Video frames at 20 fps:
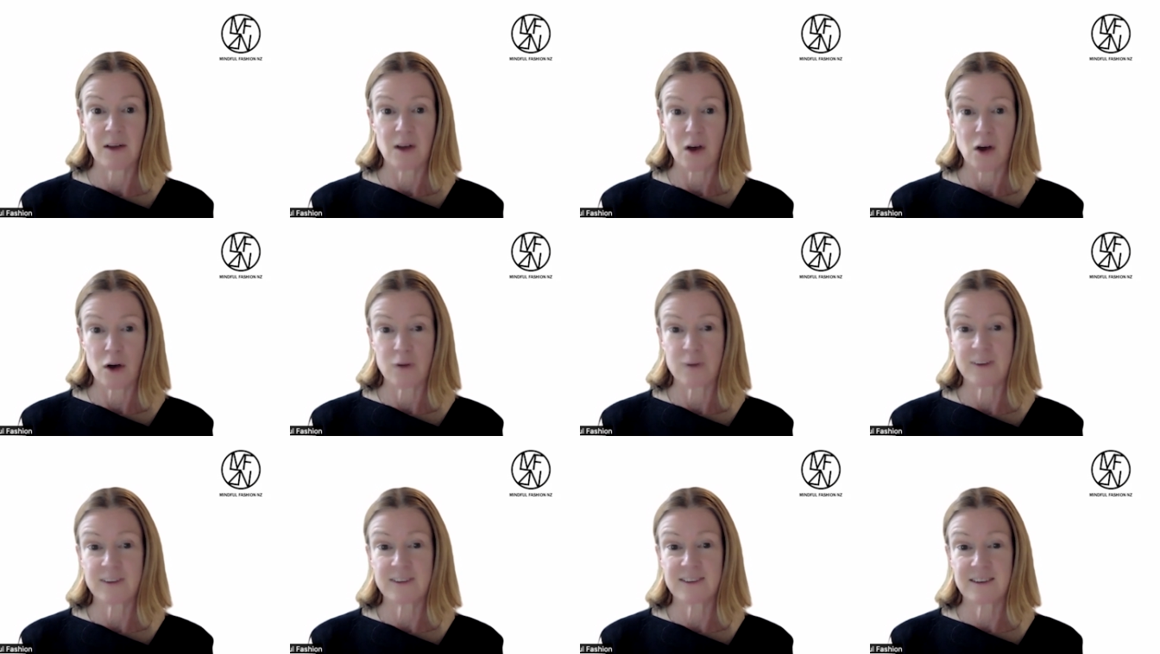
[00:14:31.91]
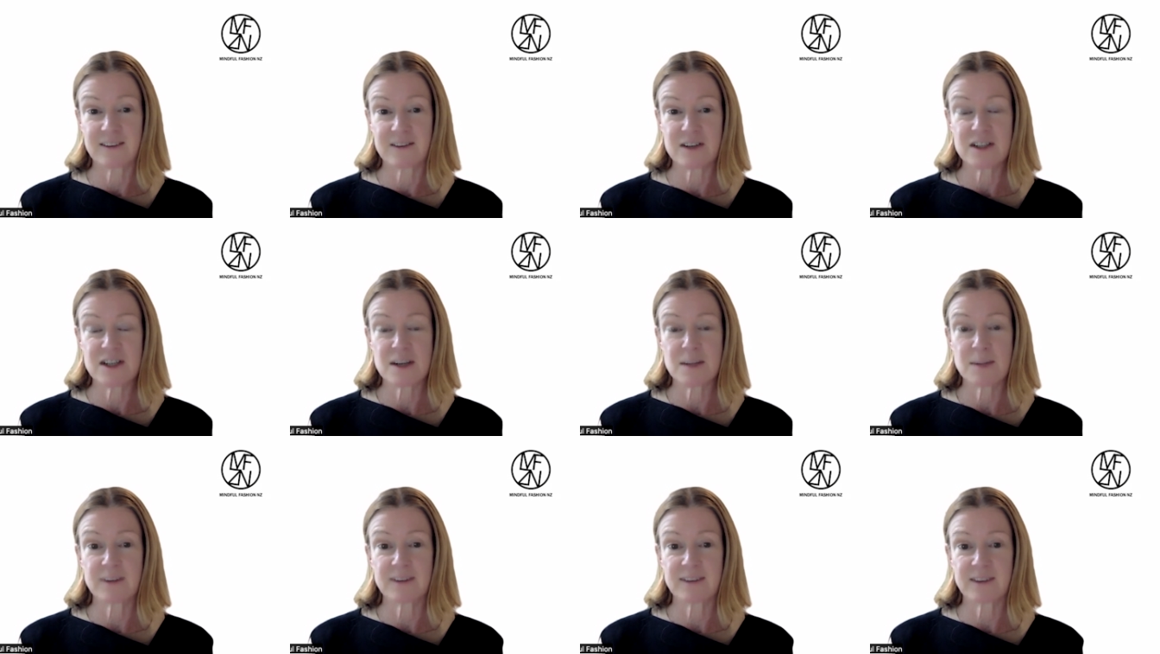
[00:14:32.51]
over
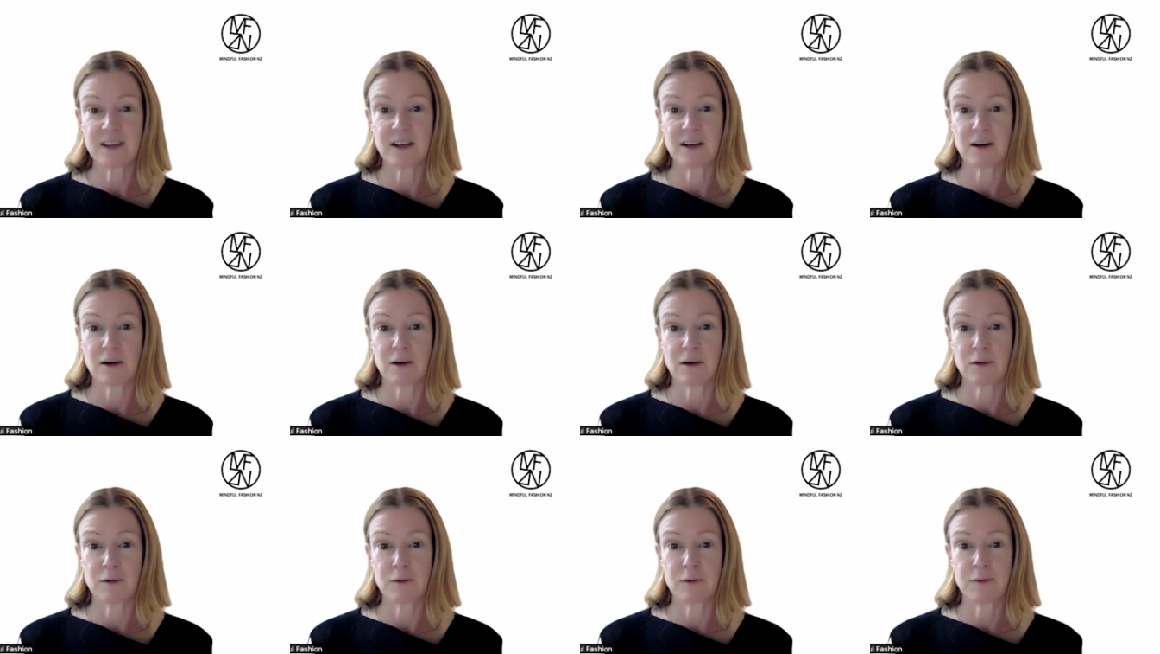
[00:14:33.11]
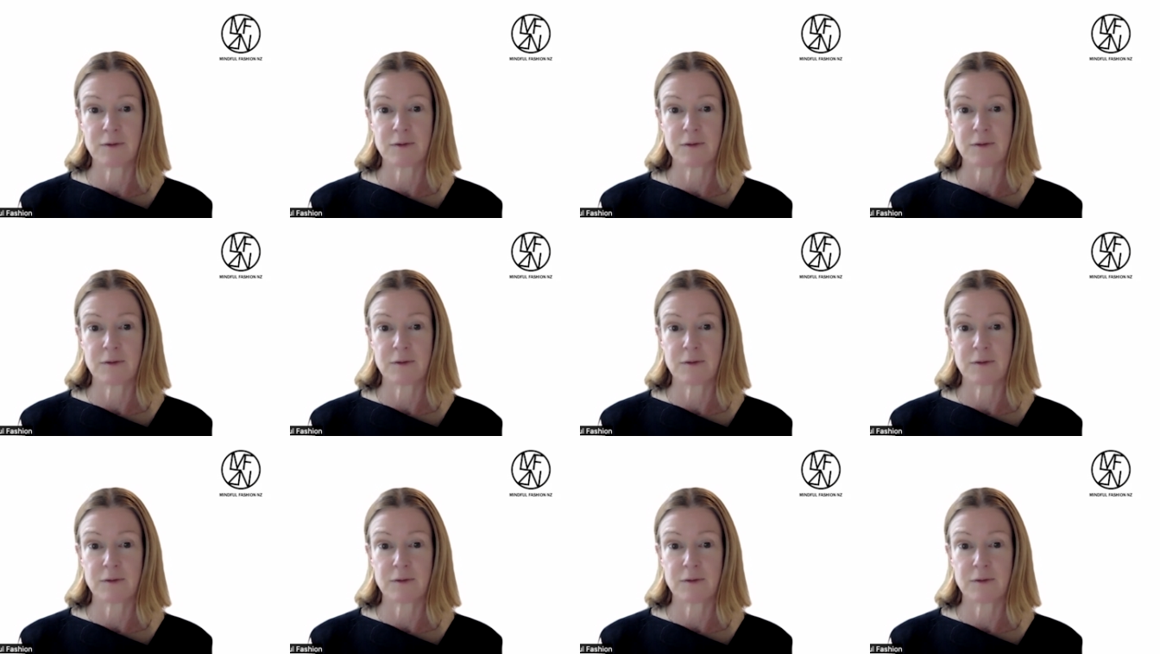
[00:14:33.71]
70% of